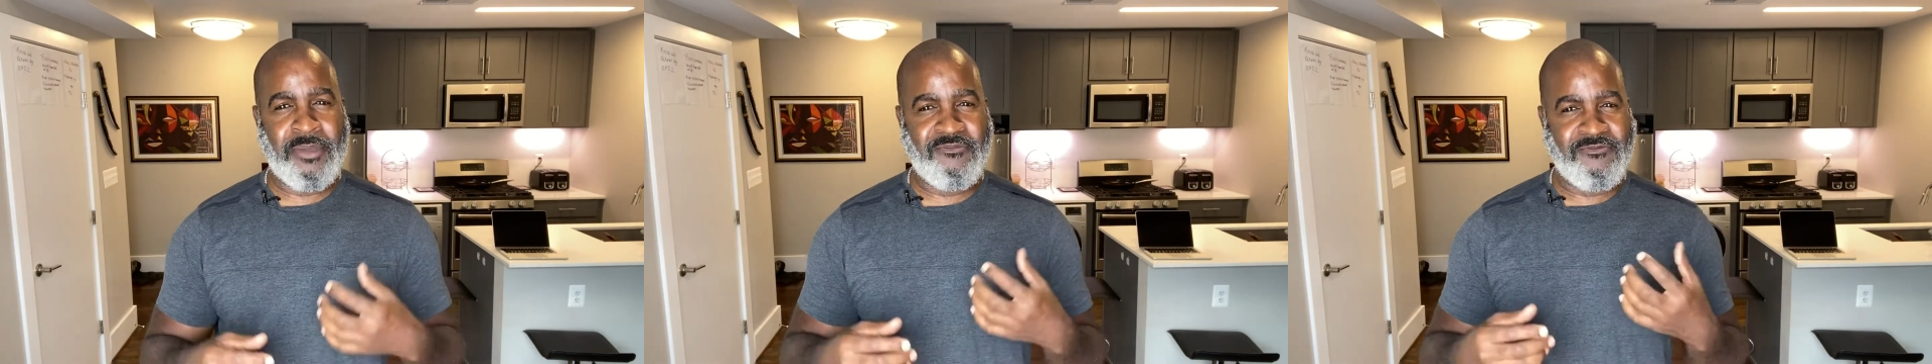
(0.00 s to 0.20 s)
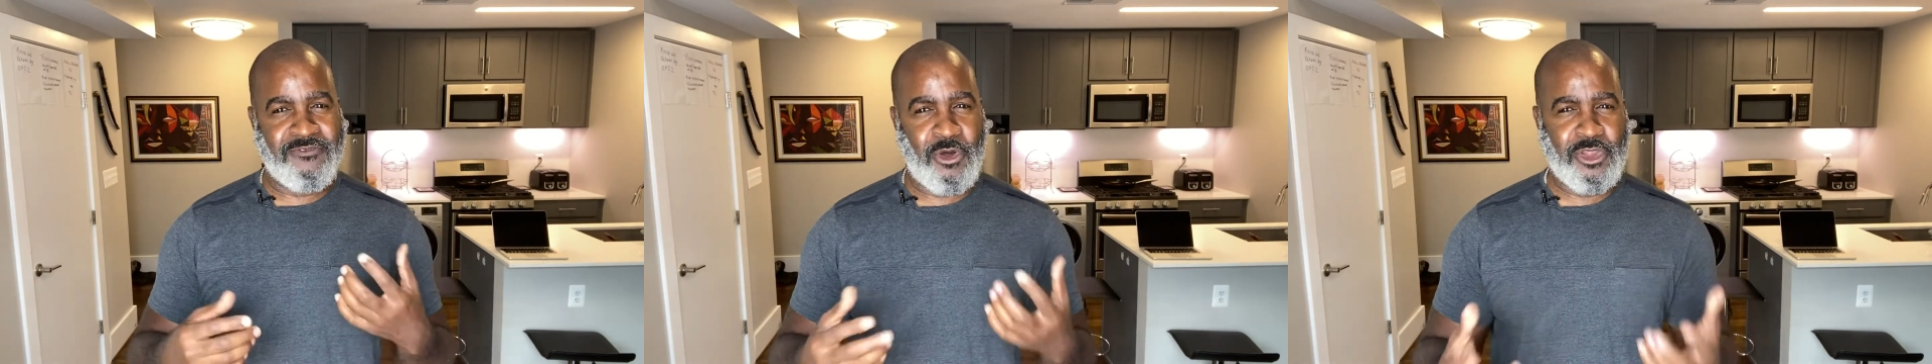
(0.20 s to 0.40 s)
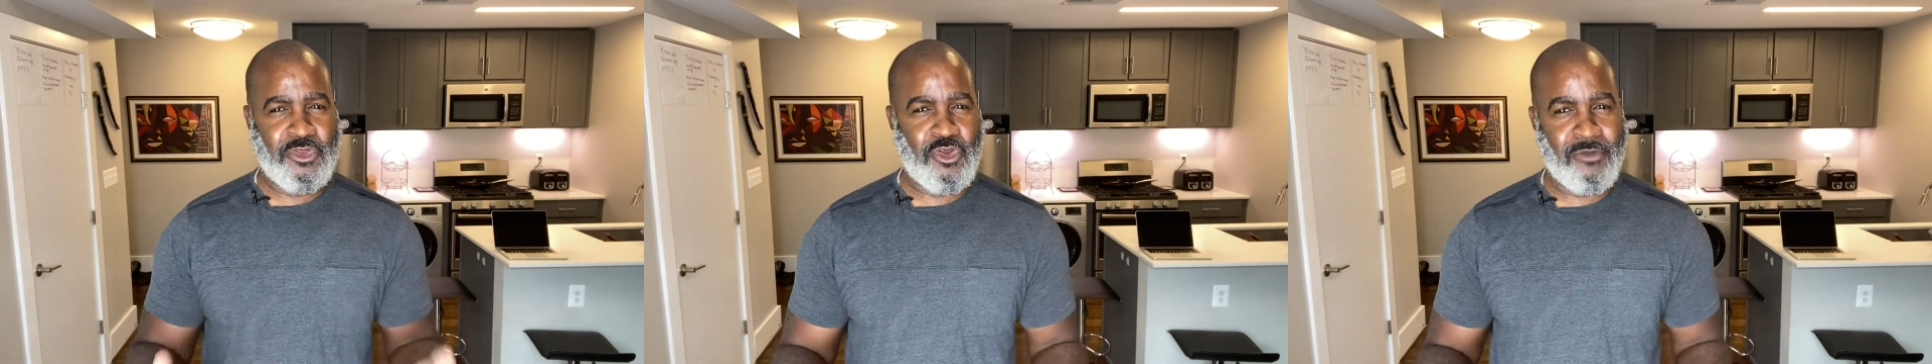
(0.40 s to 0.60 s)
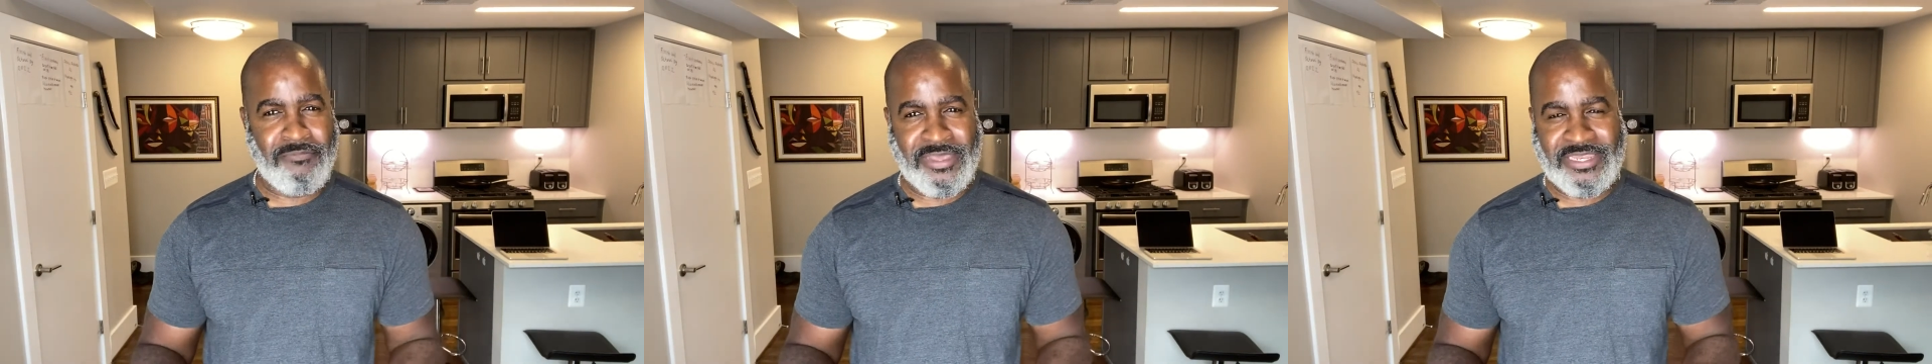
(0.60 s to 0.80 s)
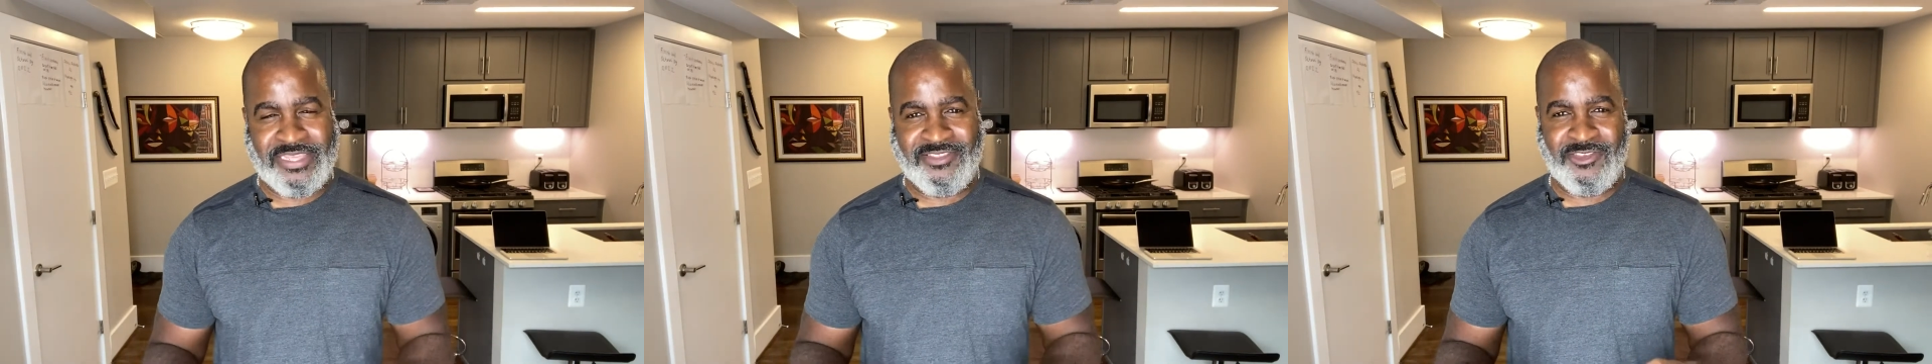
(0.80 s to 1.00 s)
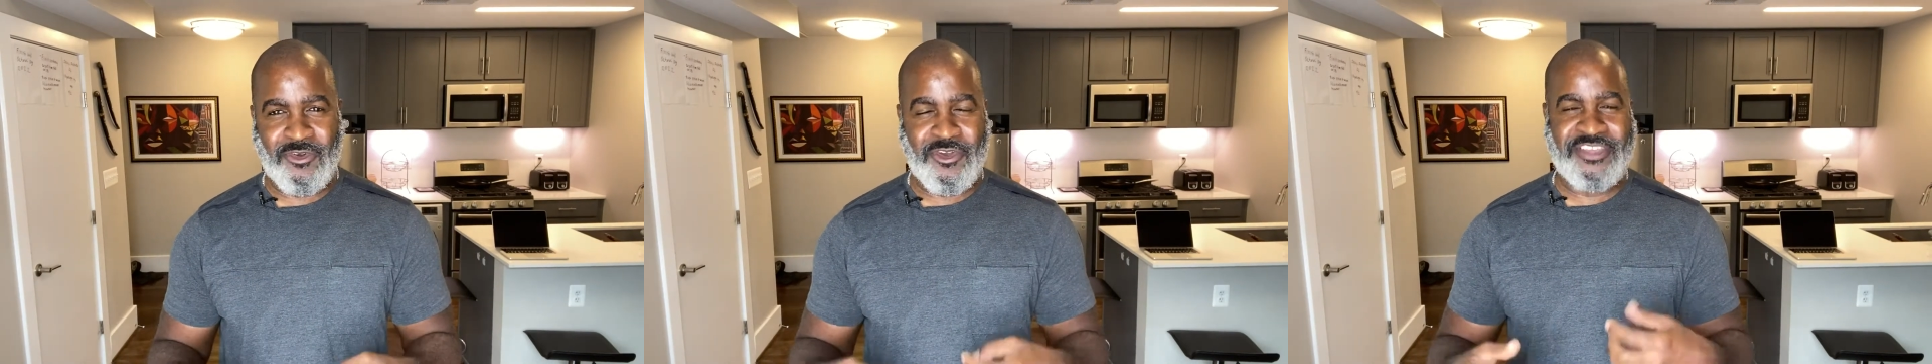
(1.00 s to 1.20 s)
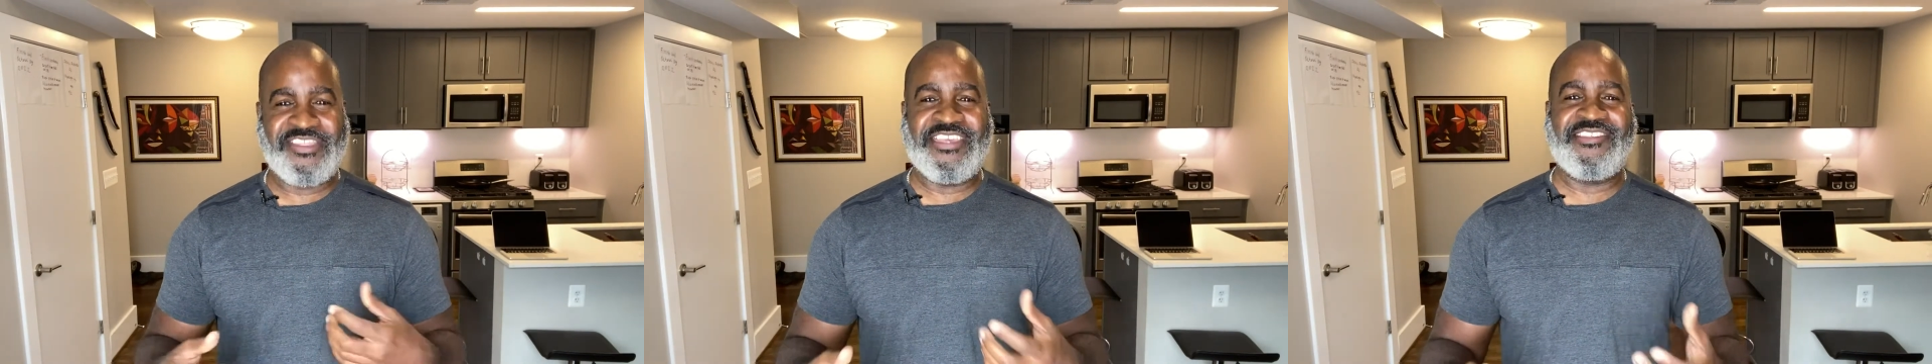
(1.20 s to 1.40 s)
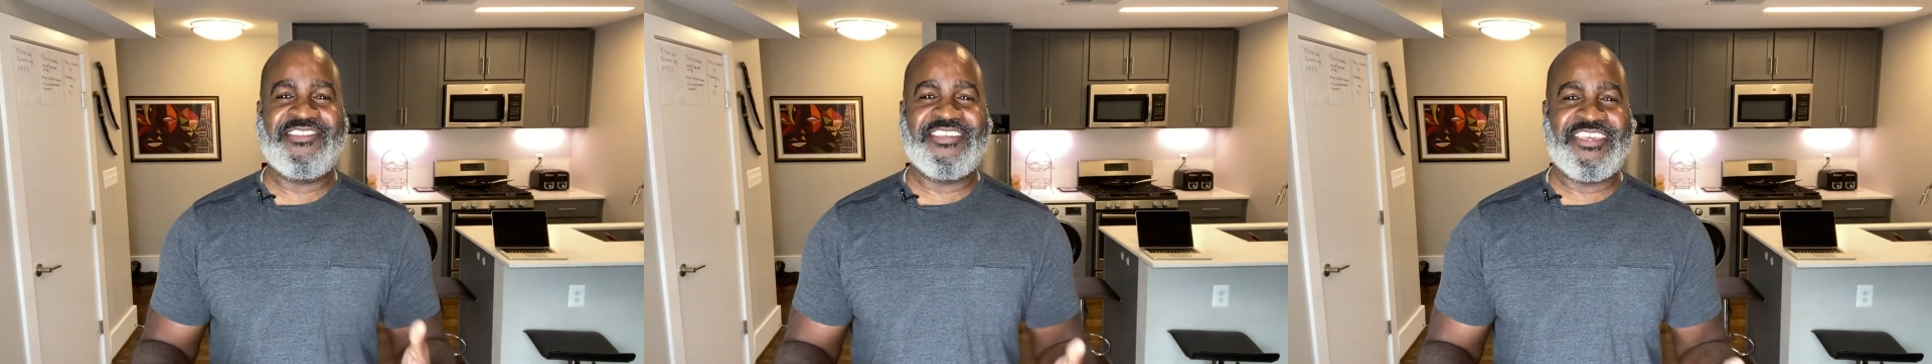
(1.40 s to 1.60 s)
vulnerability, or in
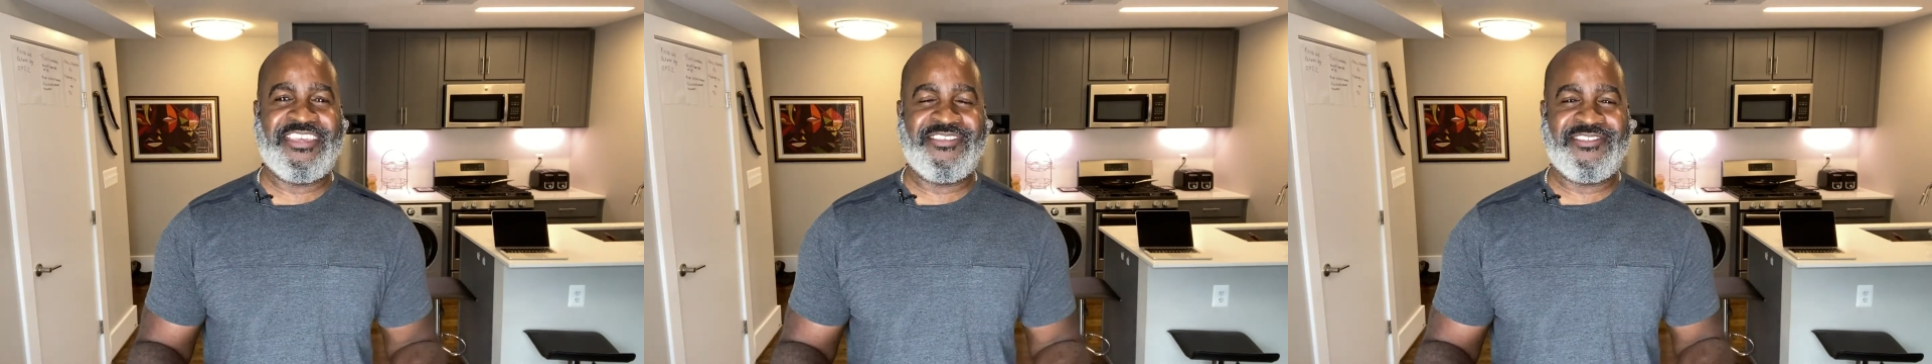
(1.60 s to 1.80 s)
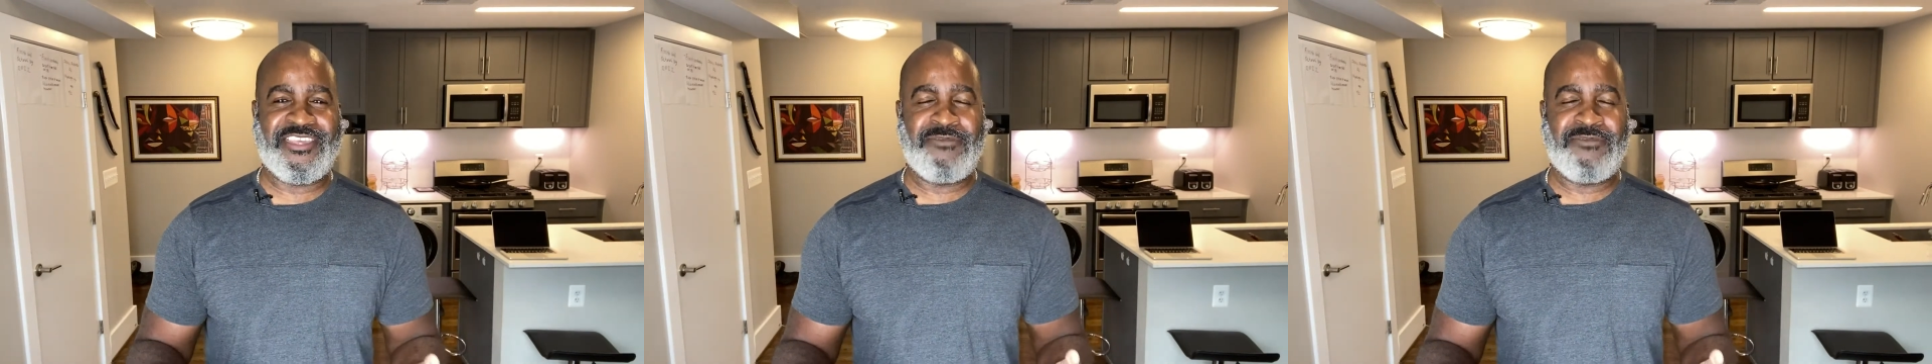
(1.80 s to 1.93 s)
this case,